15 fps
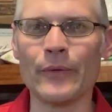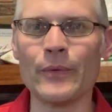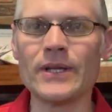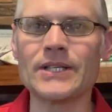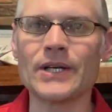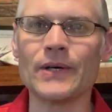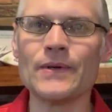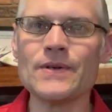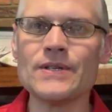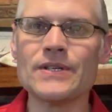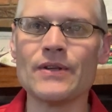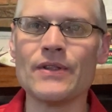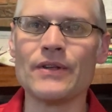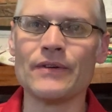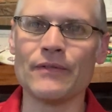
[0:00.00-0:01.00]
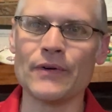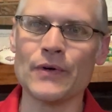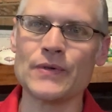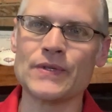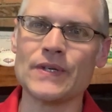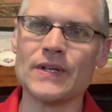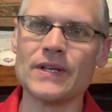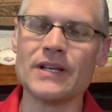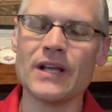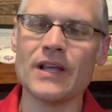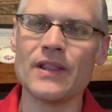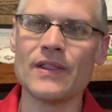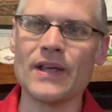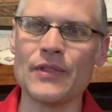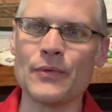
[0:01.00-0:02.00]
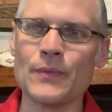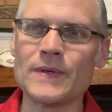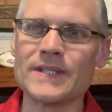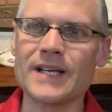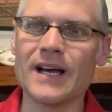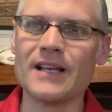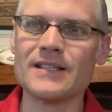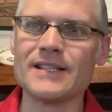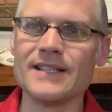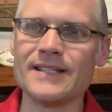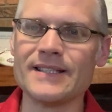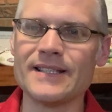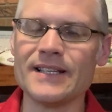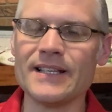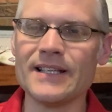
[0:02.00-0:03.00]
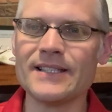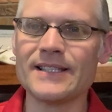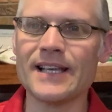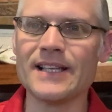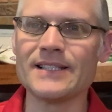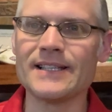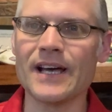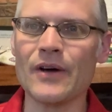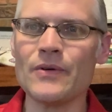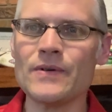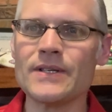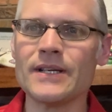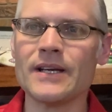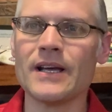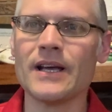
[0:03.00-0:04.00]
we turn to the devotion that the Wisconsin Synod sends out,